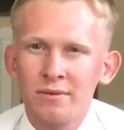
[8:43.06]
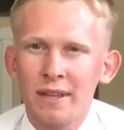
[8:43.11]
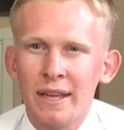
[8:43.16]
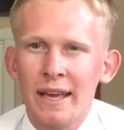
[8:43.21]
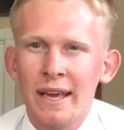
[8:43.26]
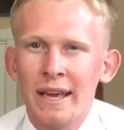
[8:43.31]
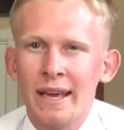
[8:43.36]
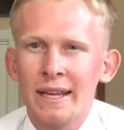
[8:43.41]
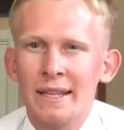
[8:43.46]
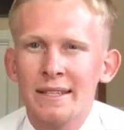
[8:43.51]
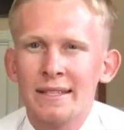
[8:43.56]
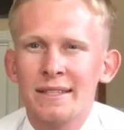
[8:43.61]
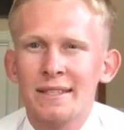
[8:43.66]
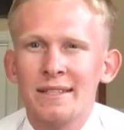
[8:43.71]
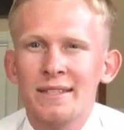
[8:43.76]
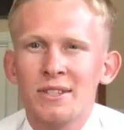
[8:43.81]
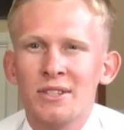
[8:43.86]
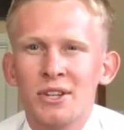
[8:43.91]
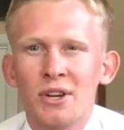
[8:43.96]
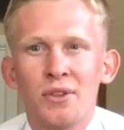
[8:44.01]
and
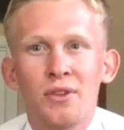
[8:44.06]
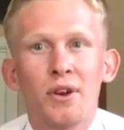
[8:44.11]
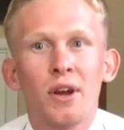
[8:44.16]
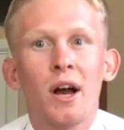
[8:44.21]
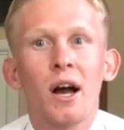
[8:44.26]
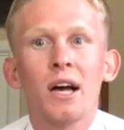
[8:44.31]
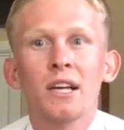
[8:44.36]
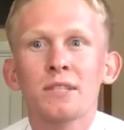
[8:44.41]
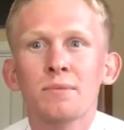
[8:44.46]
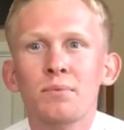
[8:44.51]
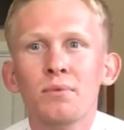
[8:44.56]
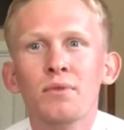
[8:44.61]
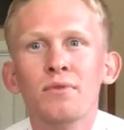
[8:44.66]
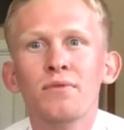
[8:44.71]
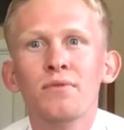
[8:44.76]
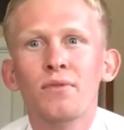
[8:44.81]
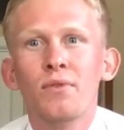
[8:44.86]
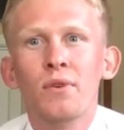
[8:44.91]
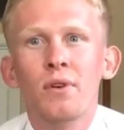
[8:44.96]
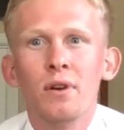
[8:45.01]
share the gospel
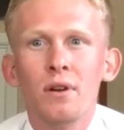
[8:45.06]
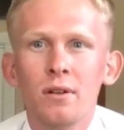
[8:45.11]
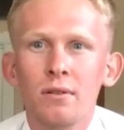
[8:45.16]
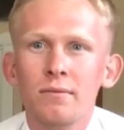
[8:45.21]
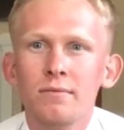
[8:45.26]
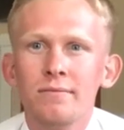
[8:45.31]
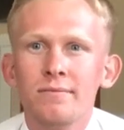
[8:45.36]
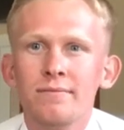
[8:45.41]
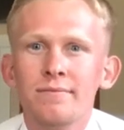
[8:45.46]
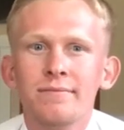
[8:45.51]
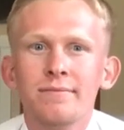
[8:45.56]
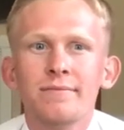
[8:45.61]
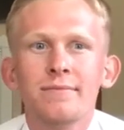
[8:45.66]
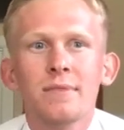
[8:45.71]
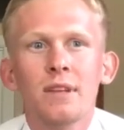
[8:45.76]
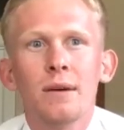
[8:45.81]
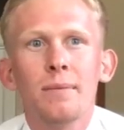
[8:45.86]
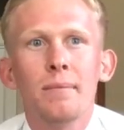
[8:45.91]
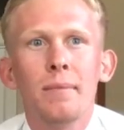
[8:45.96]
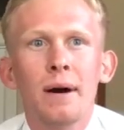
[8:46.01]
for
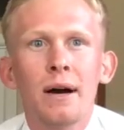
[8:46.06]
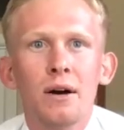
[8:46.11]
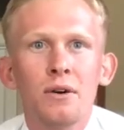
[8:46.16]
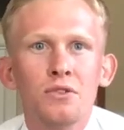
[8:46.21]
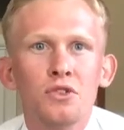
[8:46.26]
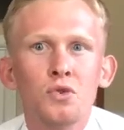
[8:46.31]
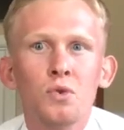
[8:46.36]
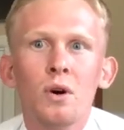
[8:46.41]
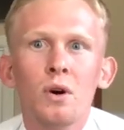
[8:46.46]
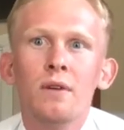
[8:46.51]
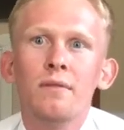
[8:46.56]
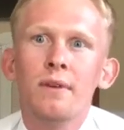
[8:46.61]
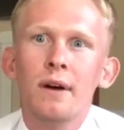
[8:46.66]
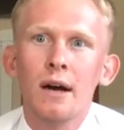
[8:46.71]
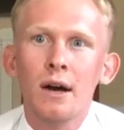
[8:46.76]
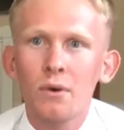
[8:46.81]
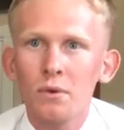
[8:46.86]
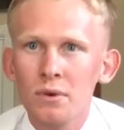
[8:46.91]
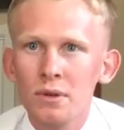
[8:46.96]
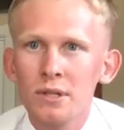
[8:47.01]
about 12
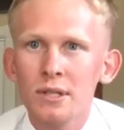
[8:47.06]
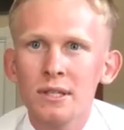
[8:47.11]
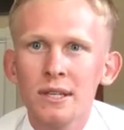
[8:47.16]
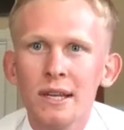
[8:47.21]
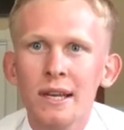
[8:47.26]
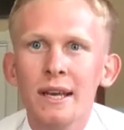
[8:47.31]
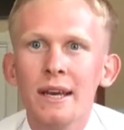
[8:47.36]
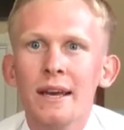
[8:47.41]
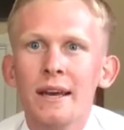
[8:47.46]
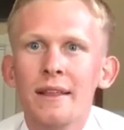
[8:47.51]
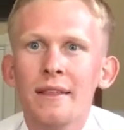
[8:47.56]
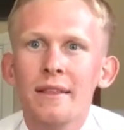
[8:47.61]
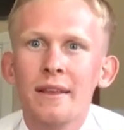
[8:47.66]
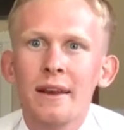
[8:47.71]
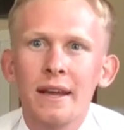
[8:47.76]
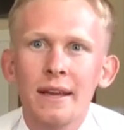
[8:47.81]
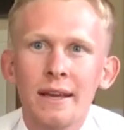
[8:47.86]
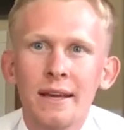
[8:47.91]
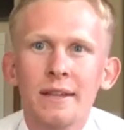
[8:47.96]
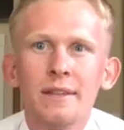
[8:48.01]
hours. Then
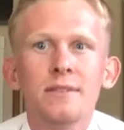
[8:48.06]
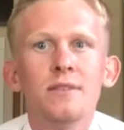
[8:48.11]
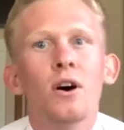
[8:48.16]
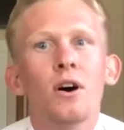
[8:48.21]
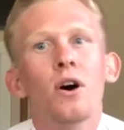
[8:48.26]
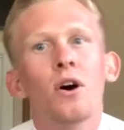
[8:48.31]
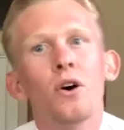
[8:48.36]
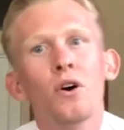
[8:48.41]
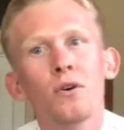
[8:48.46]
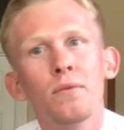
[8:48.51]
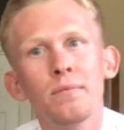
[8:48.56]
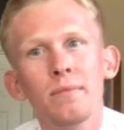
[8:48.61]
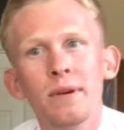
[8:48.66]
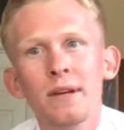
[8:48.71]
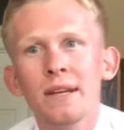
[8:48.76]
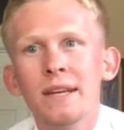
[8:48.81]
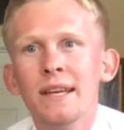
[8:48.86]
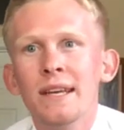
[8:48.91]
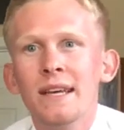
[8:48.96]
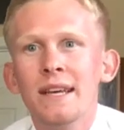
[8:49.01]
I'd get home
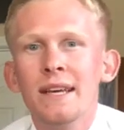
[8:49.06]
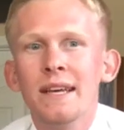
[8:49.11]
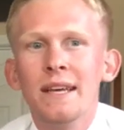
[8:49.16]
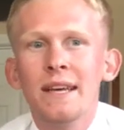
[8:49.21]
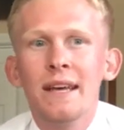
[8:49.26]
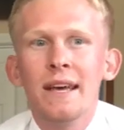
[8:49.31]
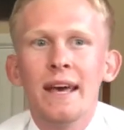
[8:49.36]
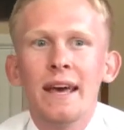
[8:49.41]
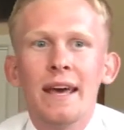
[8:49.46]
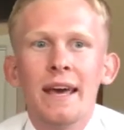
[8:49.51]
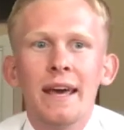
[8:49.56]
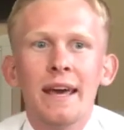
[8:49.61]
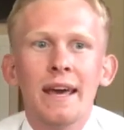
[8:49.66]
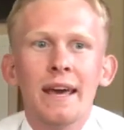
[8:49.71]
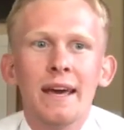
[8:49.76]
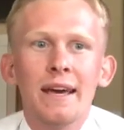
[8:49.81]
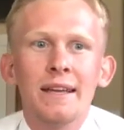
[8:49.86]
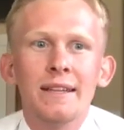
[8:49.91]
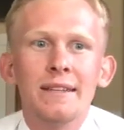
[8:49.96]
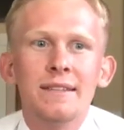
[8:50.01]

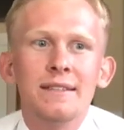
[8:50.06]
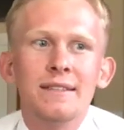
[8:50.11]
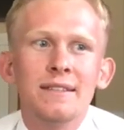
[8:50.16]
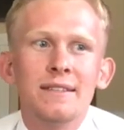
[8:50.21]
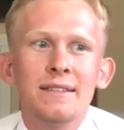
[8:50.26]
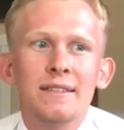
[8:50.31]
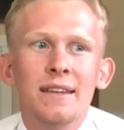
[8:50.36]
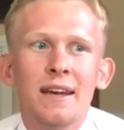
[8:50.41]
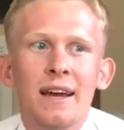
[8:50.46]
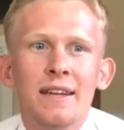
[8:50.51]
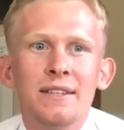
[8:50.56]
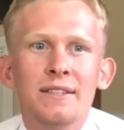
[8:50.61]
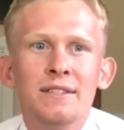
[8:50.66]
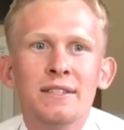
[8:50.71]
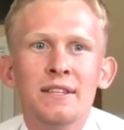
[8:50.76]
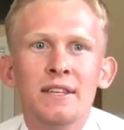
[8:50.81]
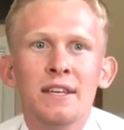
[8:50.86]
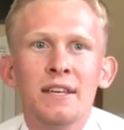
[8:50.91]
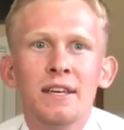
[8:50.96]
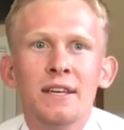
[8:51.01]
and I'd
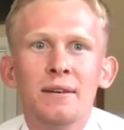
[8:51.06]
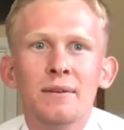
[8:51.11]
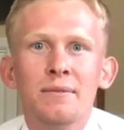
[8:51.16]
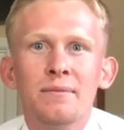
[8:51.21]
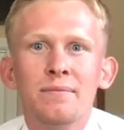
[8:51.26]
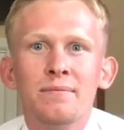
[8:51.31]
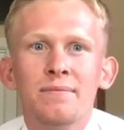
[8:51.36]
see